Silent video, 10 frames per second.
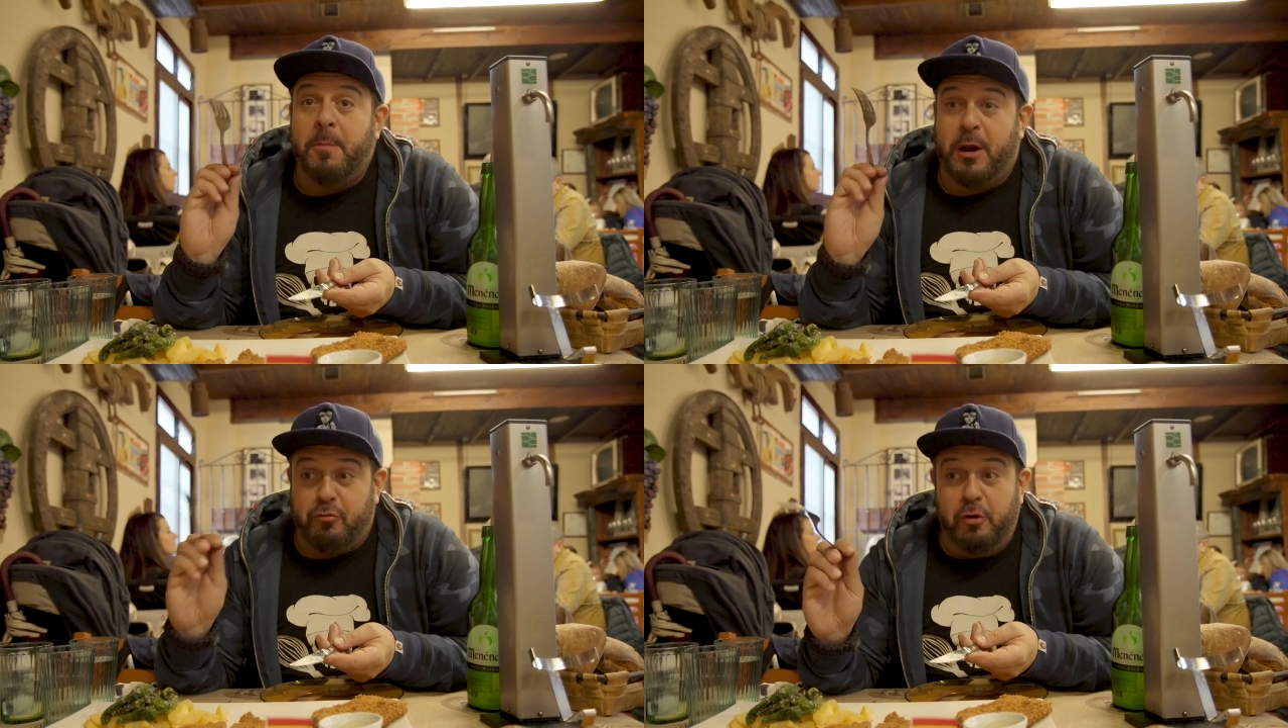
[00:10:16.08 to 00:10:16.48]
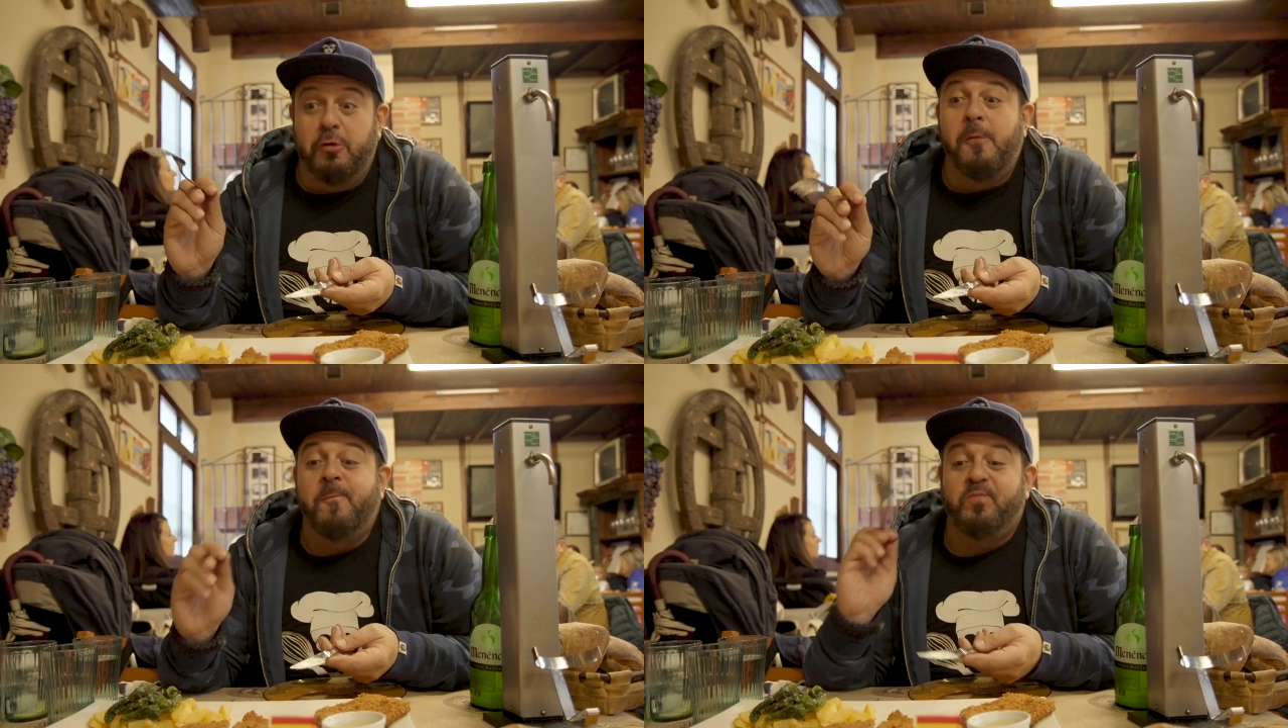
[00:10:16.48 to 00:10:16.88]
My
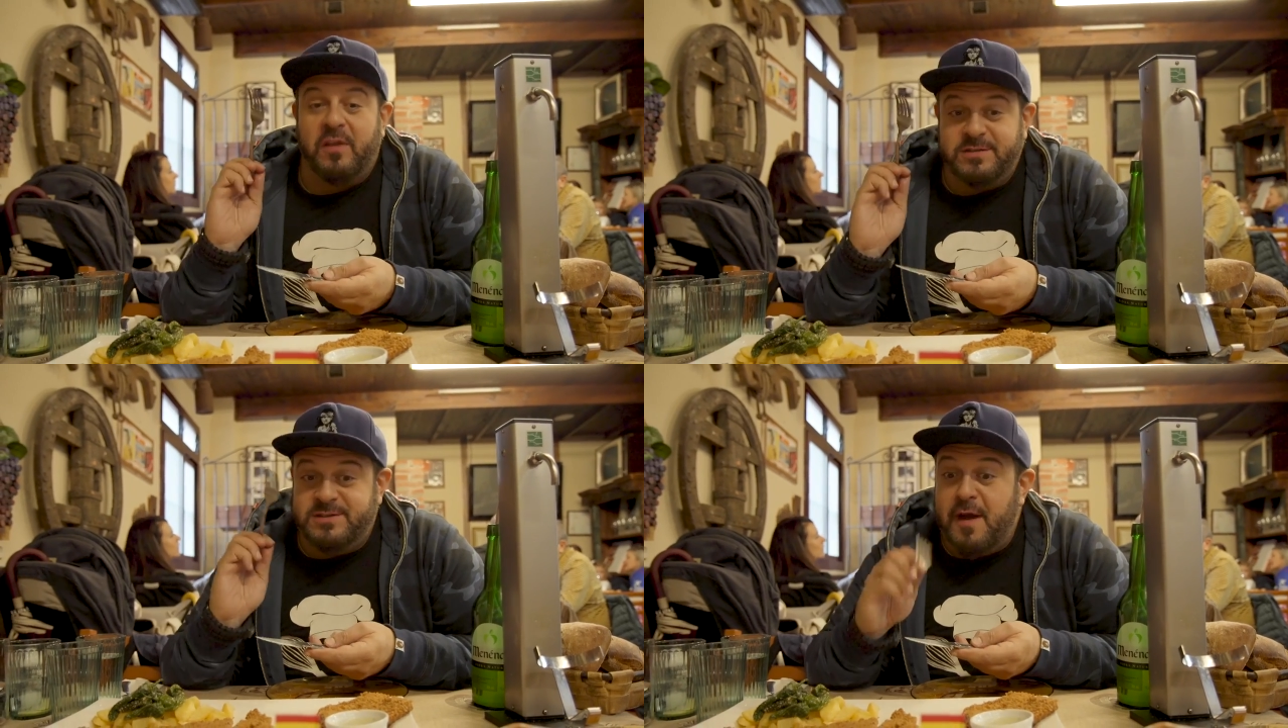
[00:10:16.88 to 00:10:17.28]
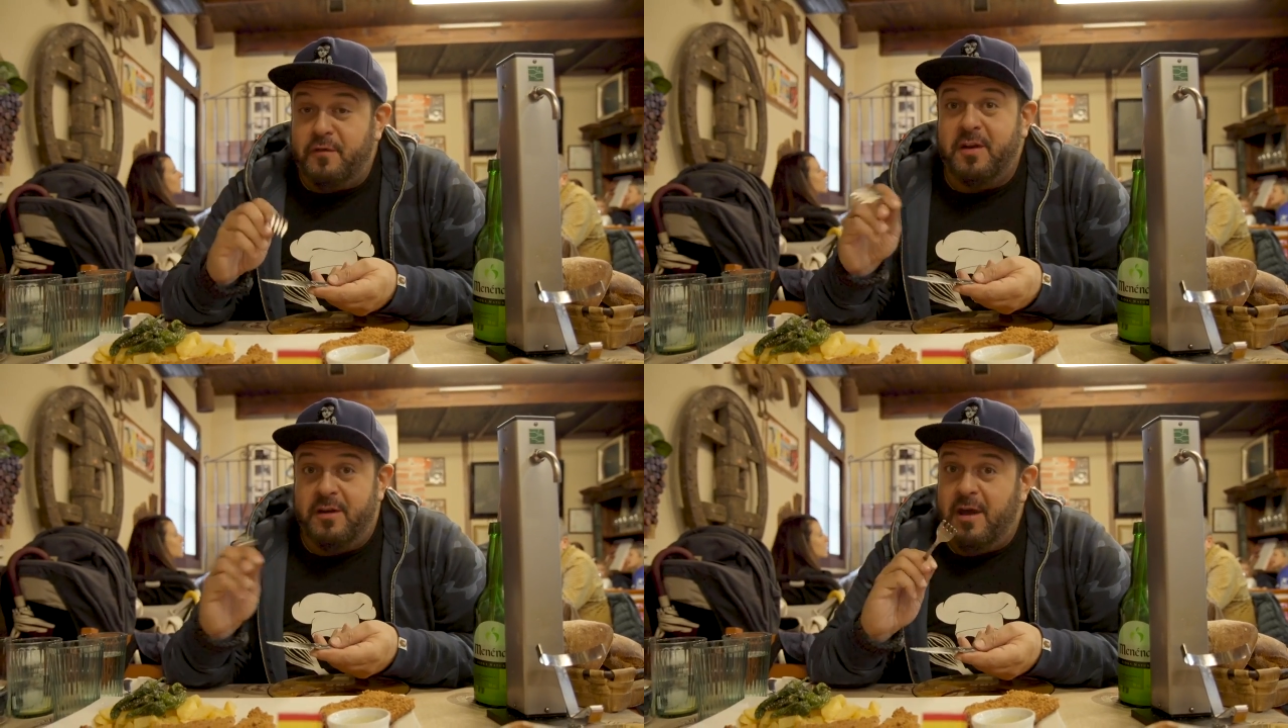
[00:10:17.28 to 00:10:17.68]
crew is
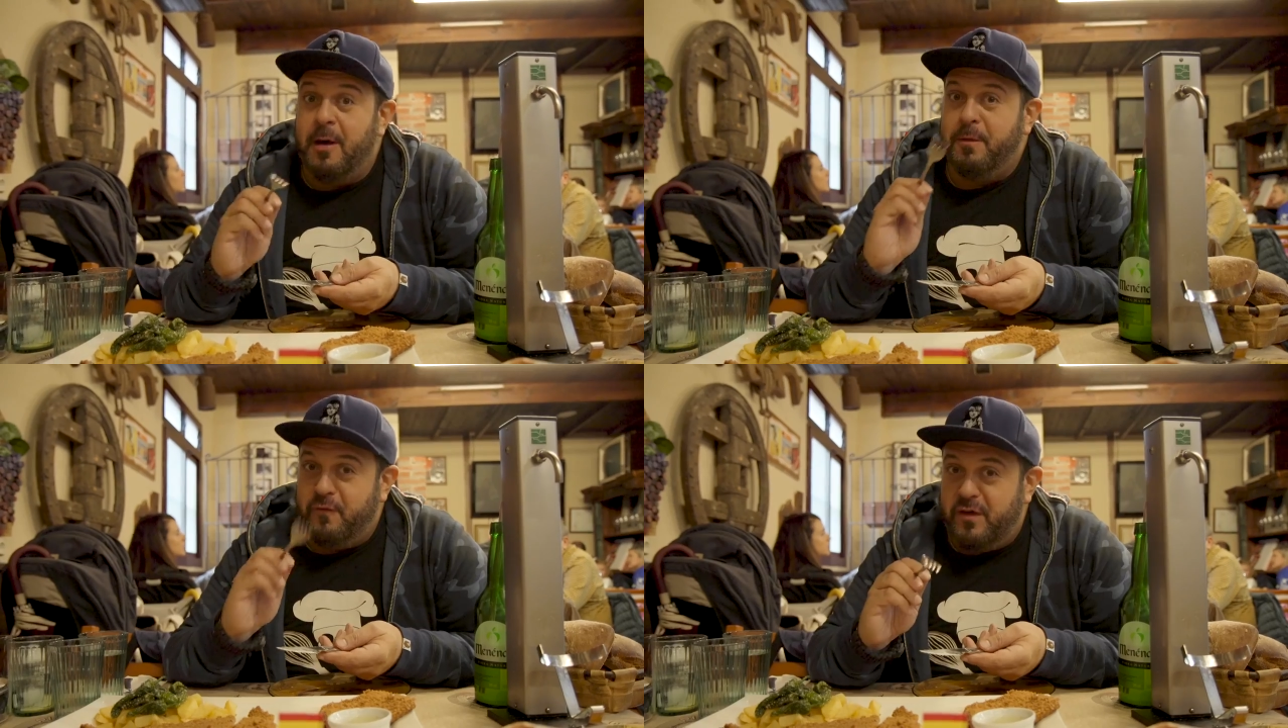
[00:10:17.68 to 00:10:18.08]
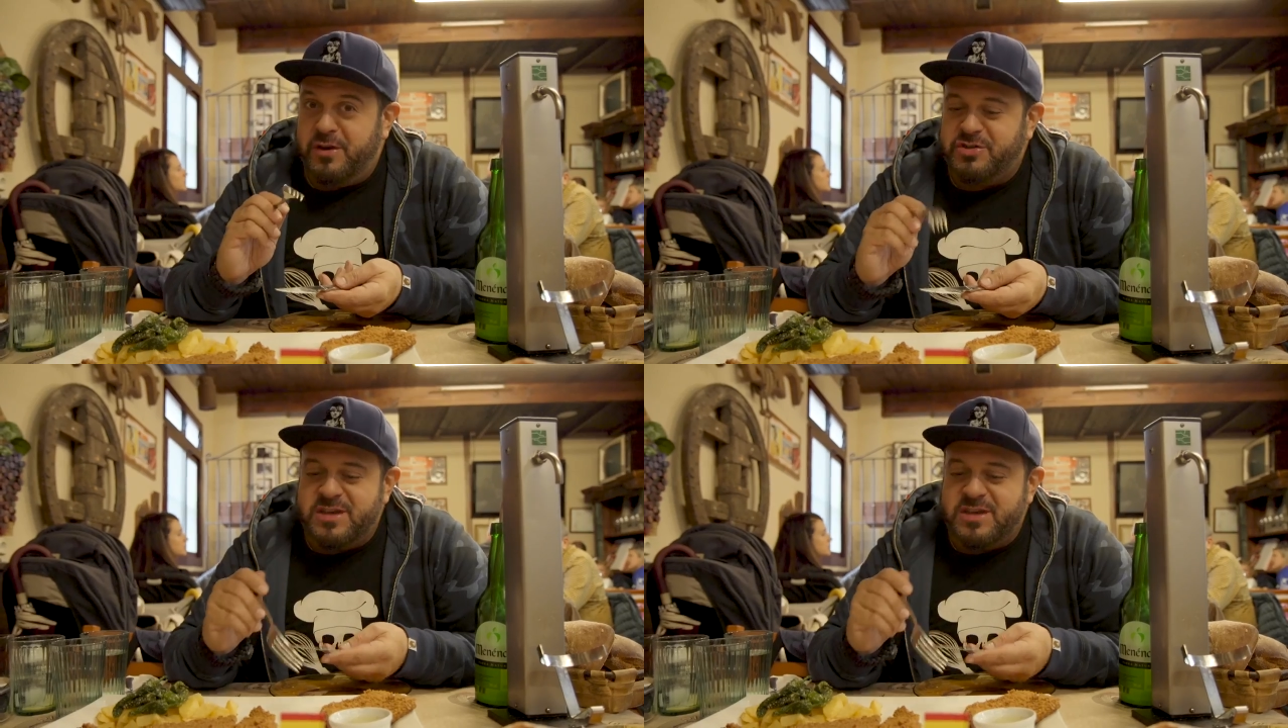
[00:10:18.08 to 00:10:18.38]
definitely gonna help me finish